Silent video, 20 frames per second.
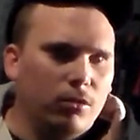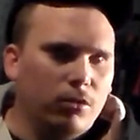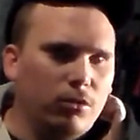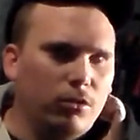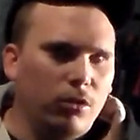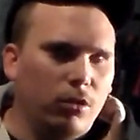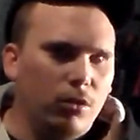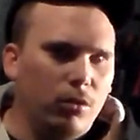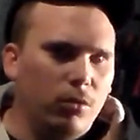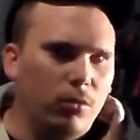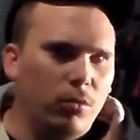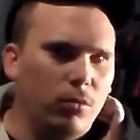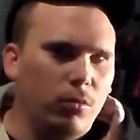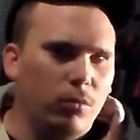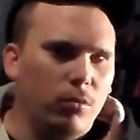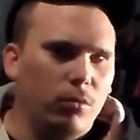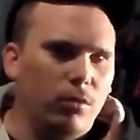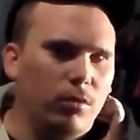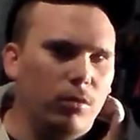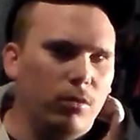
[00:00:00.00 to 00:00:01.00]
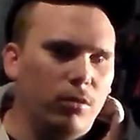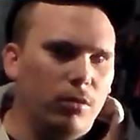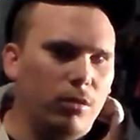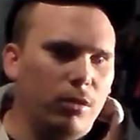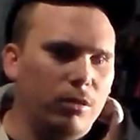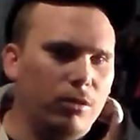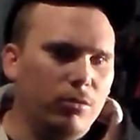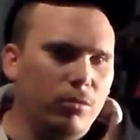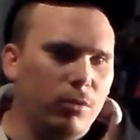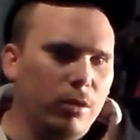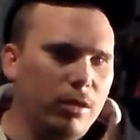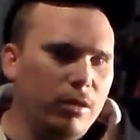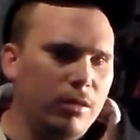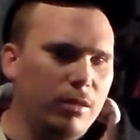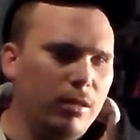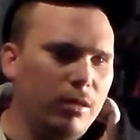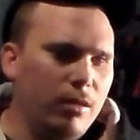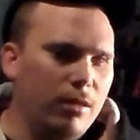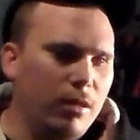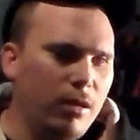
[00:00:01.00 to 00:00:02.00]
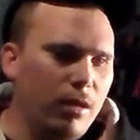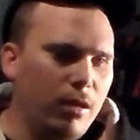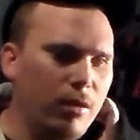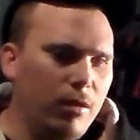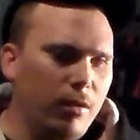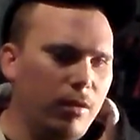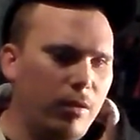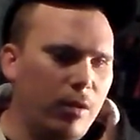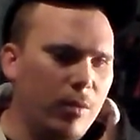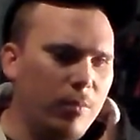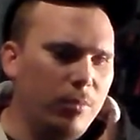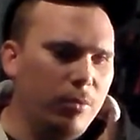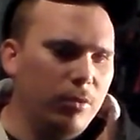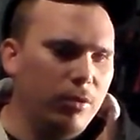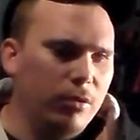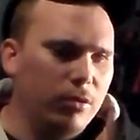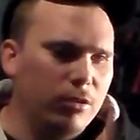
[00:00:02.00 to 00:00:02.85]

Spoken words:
So that's what I did there. I put